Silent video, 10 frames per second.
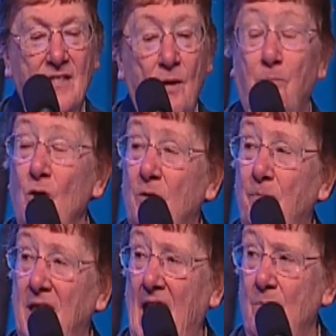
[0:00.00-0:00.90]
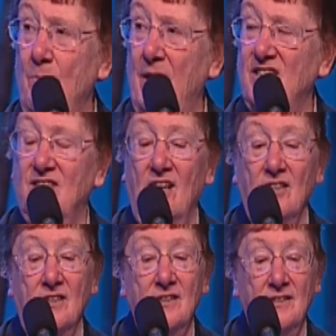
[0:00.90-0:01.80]
The book became a
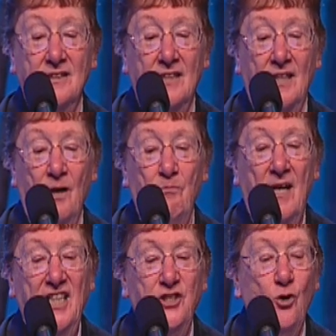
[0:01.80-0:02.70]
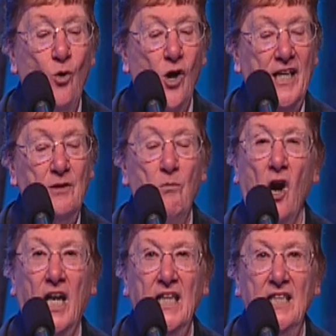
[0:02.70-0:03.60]
bestseller. Many toy and
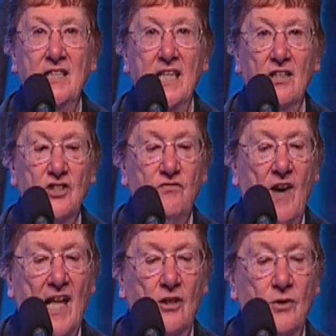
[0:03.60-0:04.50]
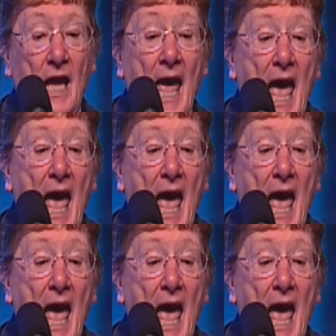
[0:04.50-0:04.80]
marketing deals followed,